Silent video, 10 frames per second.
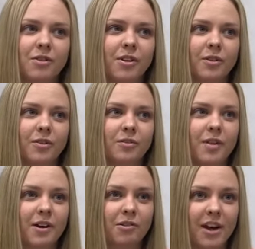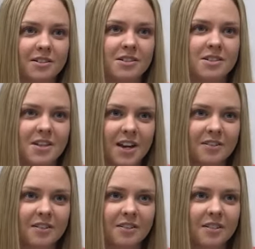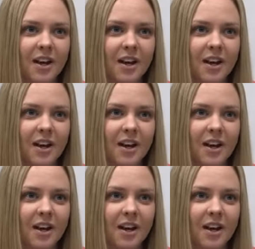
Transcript: results of their creatinine tests